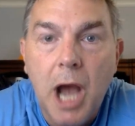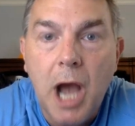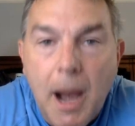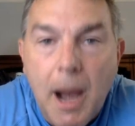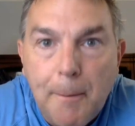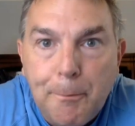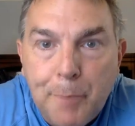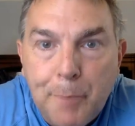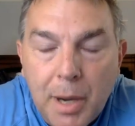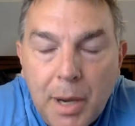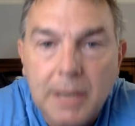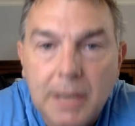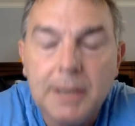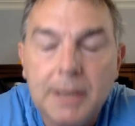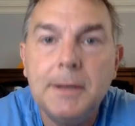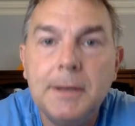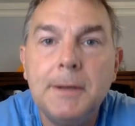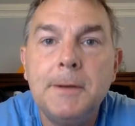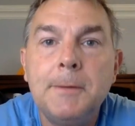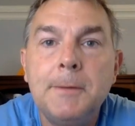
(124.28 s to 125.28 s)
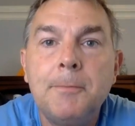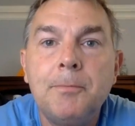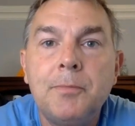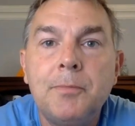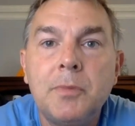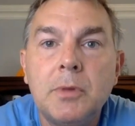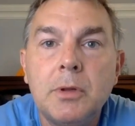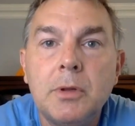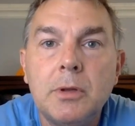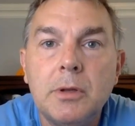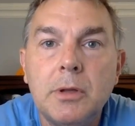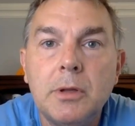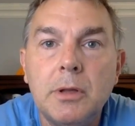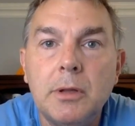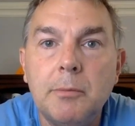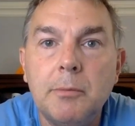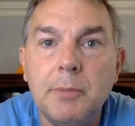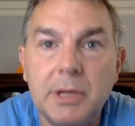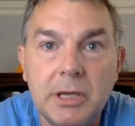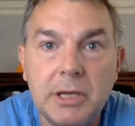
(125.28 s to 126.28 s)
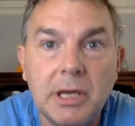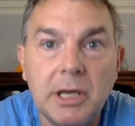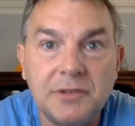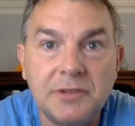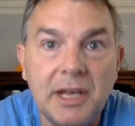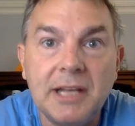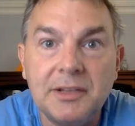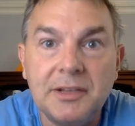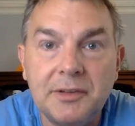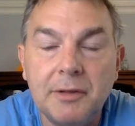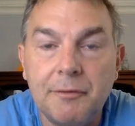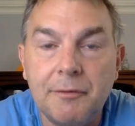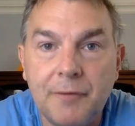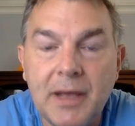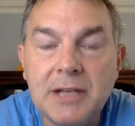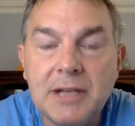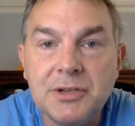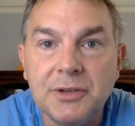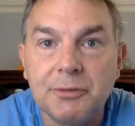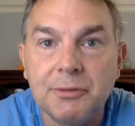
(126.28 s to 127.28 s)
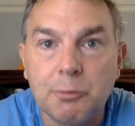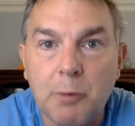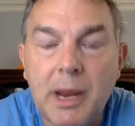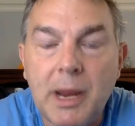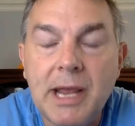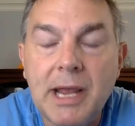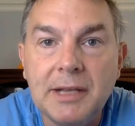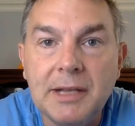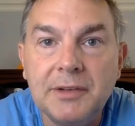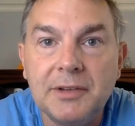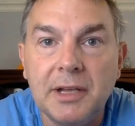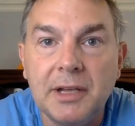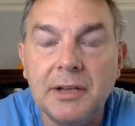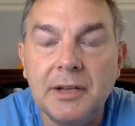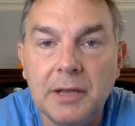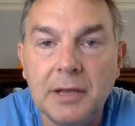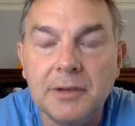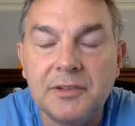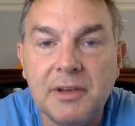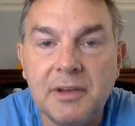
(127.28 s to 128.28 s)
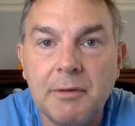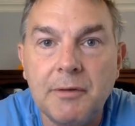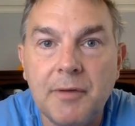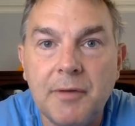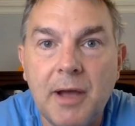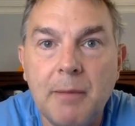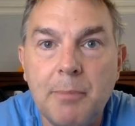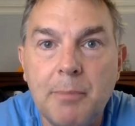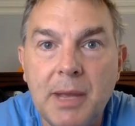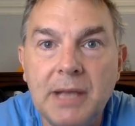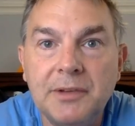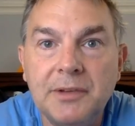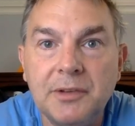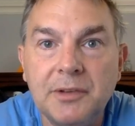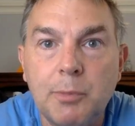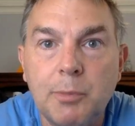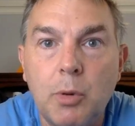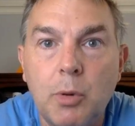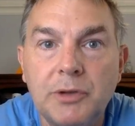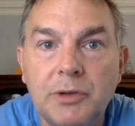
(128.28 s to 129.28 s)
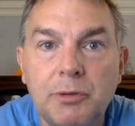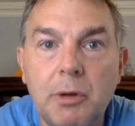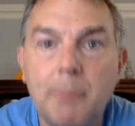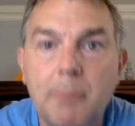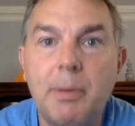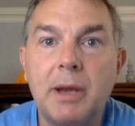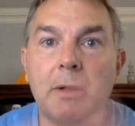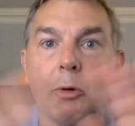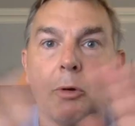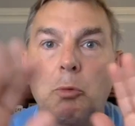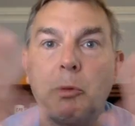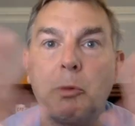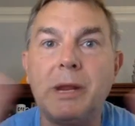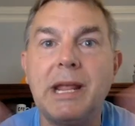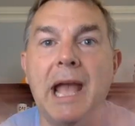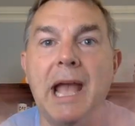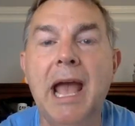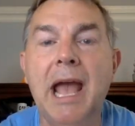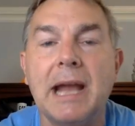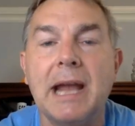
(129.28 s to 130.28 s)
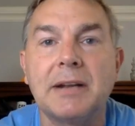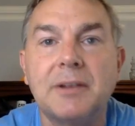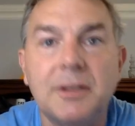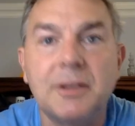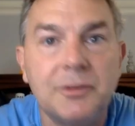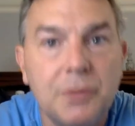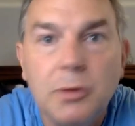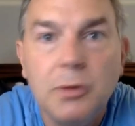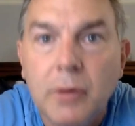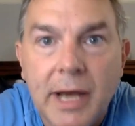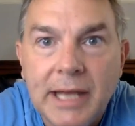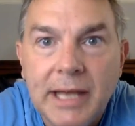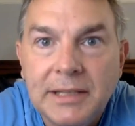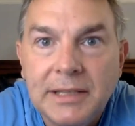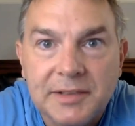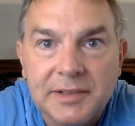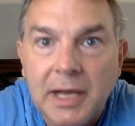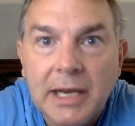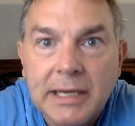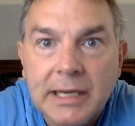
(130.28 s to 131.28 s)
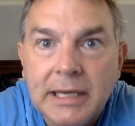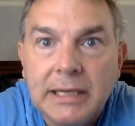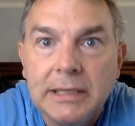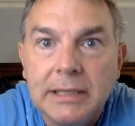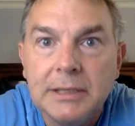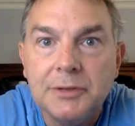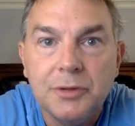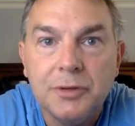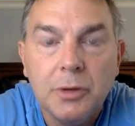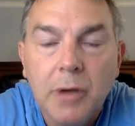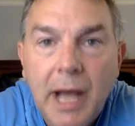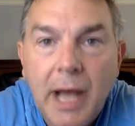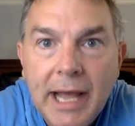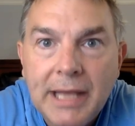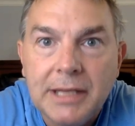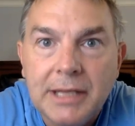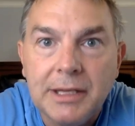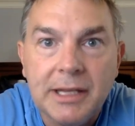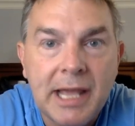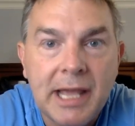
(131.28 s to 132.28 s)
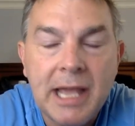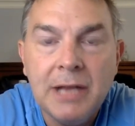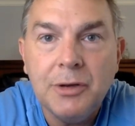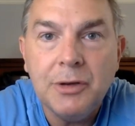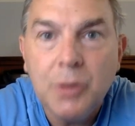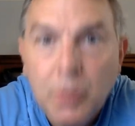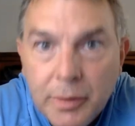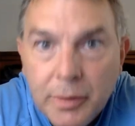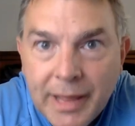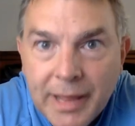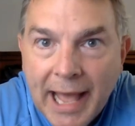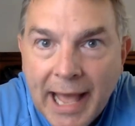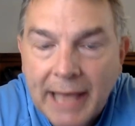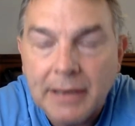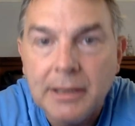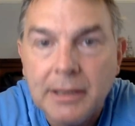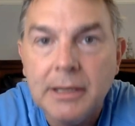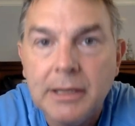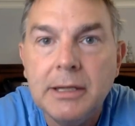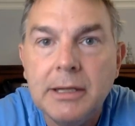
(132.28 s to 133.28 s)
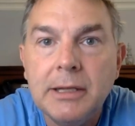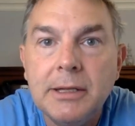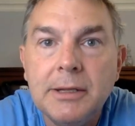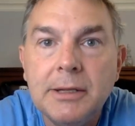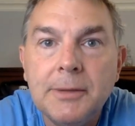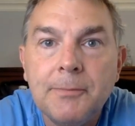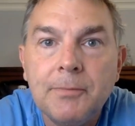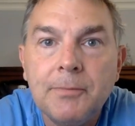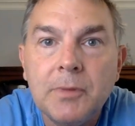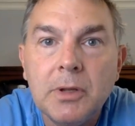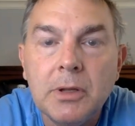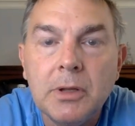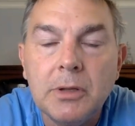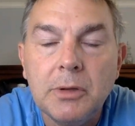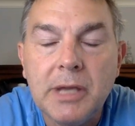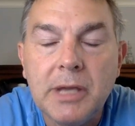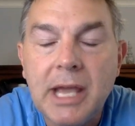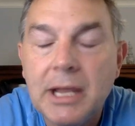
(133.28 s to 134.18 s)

up because I the Fed just raised another 75 basis points, so I better react. Too late, sucker. Too late. You can't do that. You